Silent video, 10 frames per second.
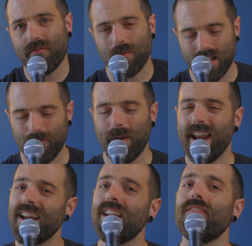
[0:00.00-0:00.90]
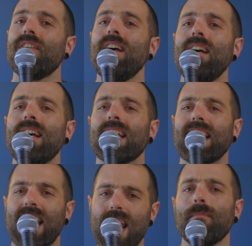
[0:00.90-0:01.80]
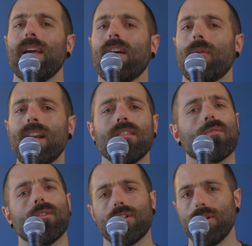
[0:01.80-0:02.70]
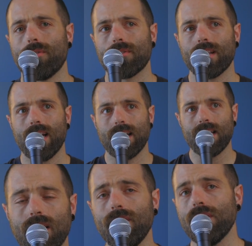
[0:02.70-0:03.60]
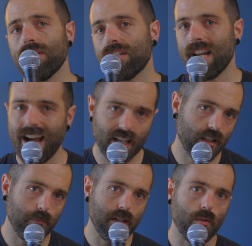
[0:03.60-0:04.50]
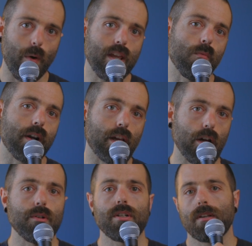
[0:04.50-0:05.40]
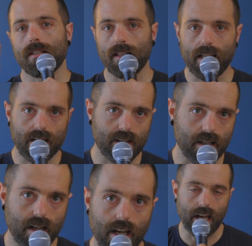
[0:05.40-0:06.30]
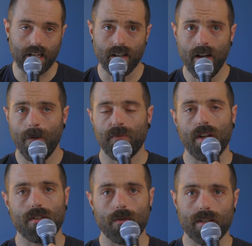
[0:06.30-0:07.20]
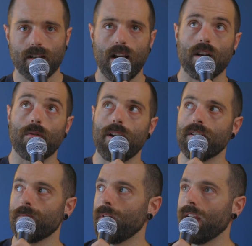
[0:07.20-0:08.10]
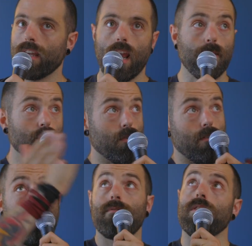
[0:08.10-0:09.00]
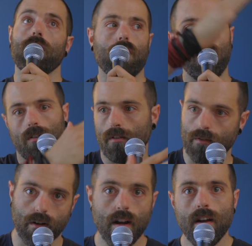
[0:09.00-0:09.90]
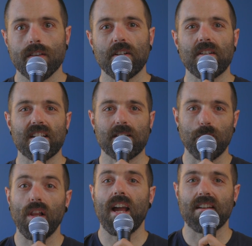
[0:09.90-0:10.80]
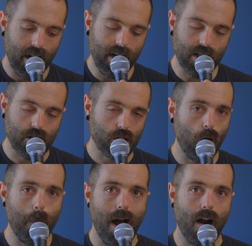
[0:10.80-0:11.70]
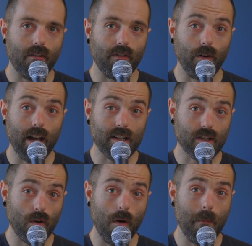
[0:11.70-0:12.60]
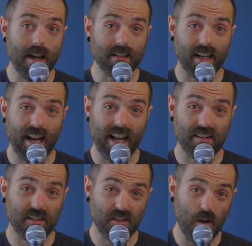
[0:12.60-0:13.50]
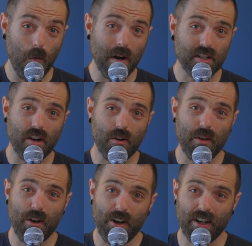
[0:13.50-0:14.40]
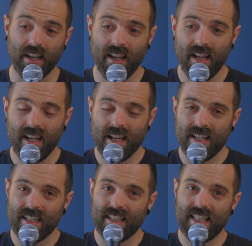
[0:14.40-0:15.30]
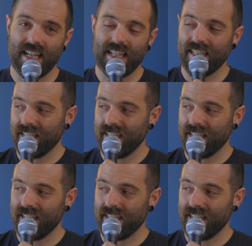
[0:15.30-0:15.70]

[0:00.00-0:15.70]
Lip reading: from competitive gaming or any sort of shooters, television is not going to be the way you want to go just because of latency, and also it's kind of crazy playing games when you have to look all over the display. It is so powerful and so amazing and has so much under the hood that